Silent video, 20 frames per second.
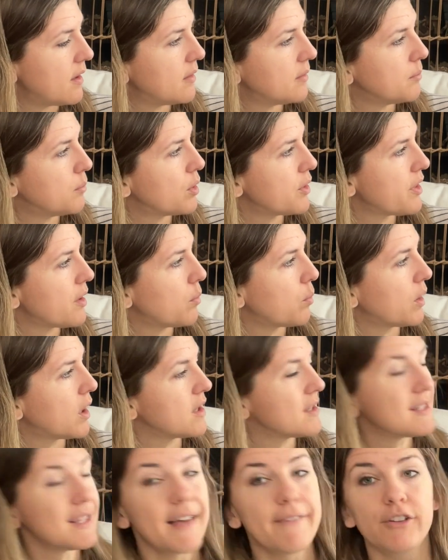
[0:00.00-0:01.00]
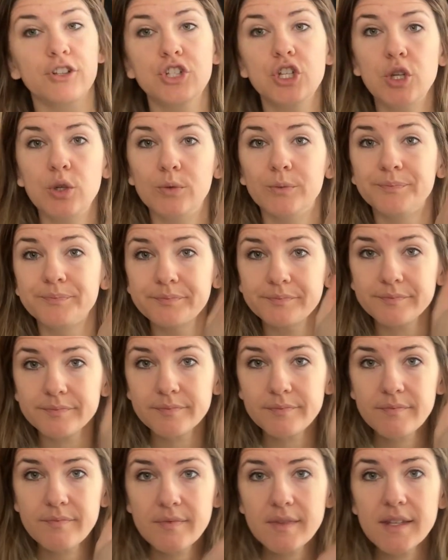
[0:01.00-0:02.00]
More Than Words level 2.
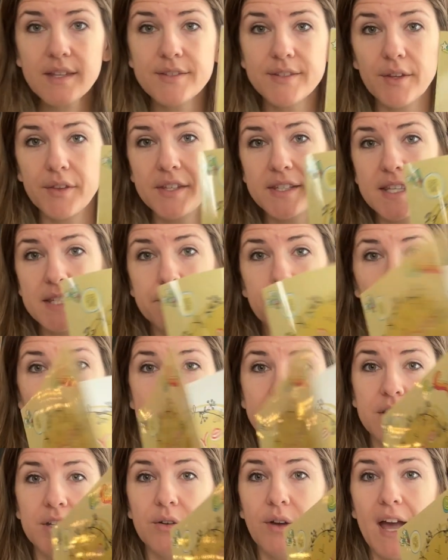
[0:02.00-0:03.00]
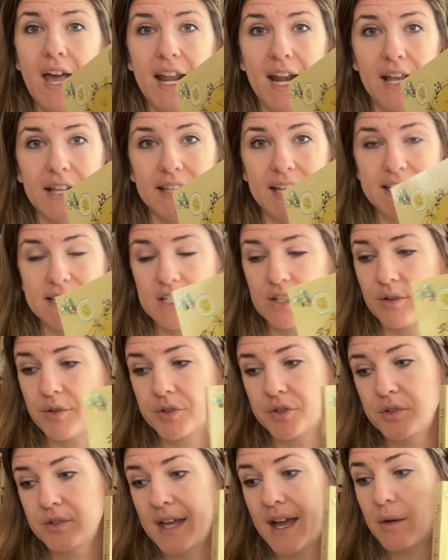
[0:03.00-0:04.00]
So this is brand new, and I'd like to go
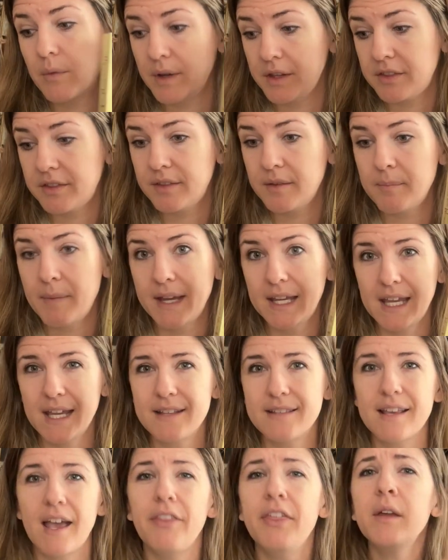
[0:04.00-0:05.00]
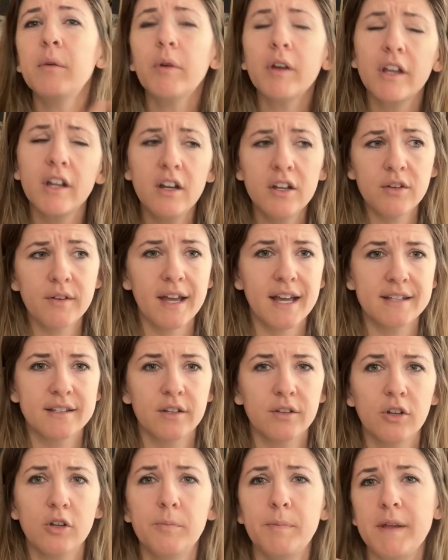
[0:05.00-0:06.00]
through that with my kids. I think we're going to do it as a
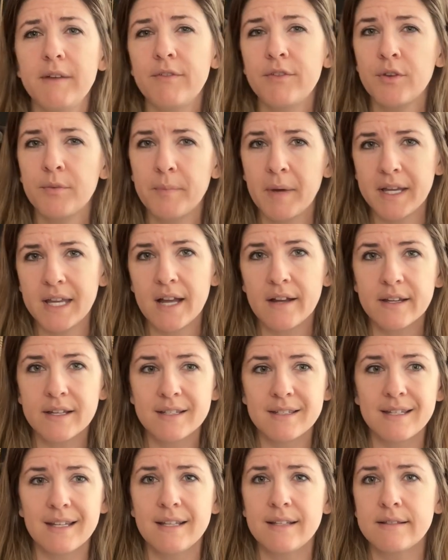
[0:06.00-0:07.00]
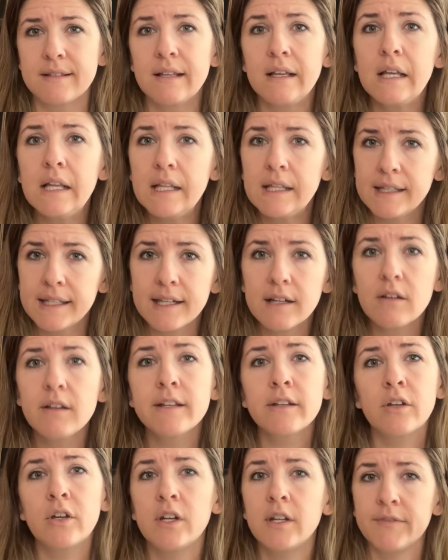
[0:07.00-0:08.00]
group, even though my youngest is little
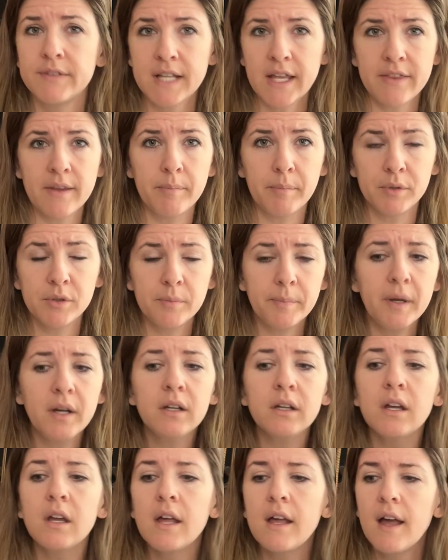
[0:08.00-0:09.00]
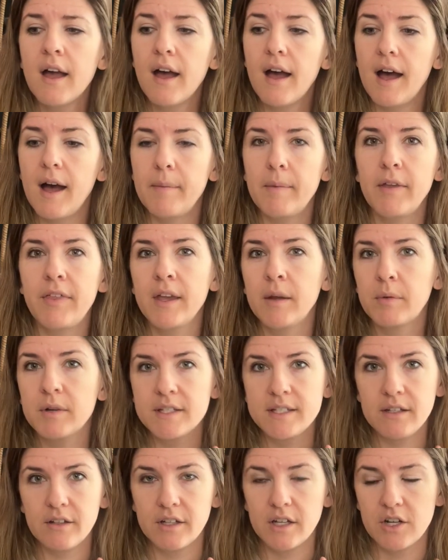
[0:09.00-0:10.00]
and could have done the blue book. I think we're
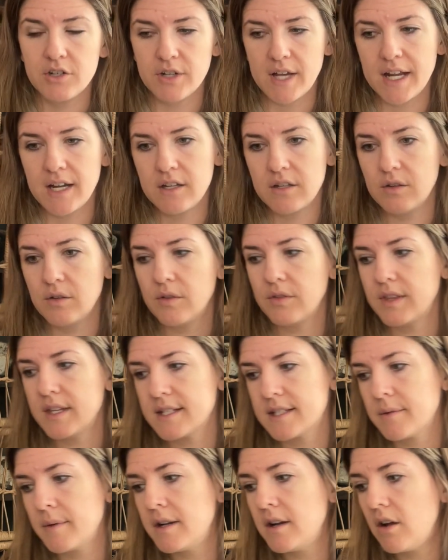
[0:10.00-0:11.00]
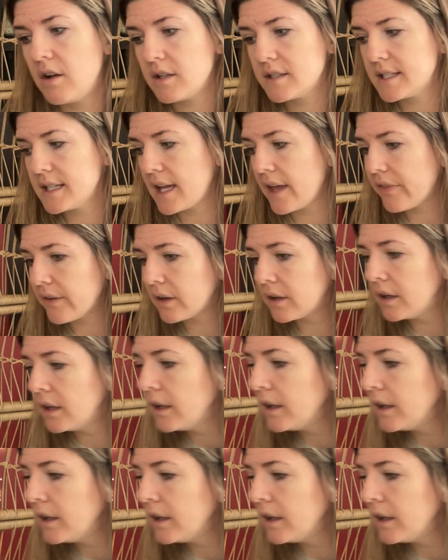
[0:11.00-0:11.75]
still going to try to do this one all together.